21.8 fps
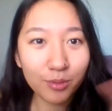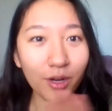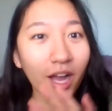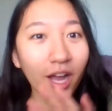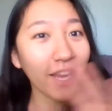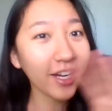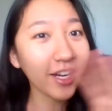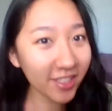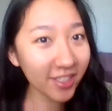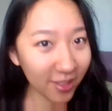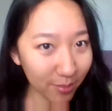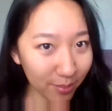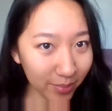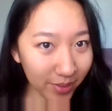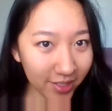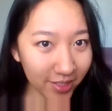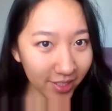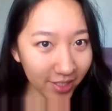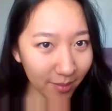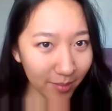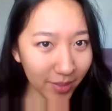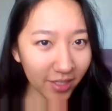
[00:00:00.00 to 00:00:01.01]
prior to the
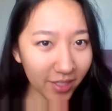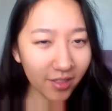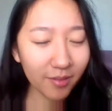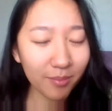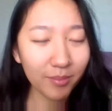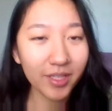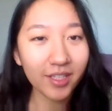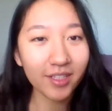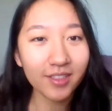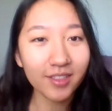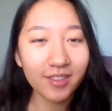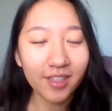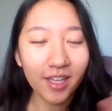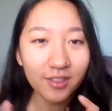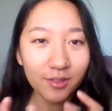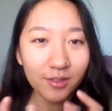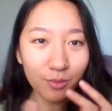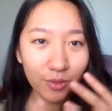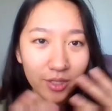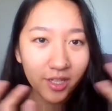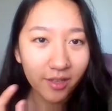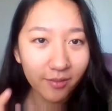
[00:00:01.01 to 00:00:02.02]
pandemic because
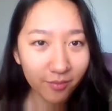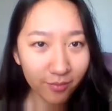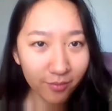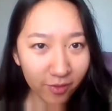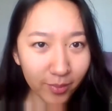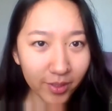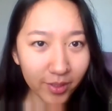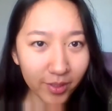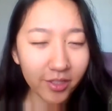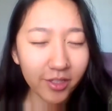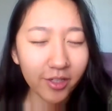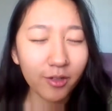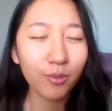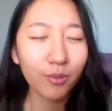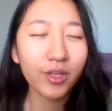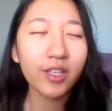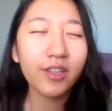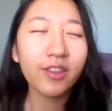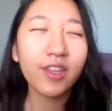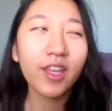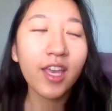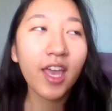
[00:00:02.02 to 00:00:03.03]
that's what I'm familiar
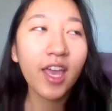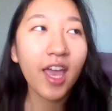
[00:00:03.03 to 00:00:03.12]
with.